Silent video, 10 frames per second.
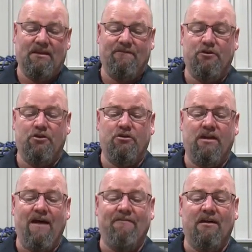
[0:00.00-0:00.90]
If
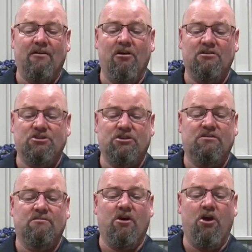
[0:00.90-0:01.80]
you have it unlocked, you
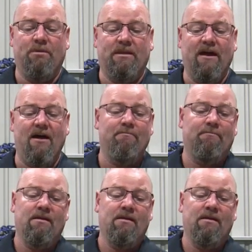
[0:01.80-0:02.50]
can open it up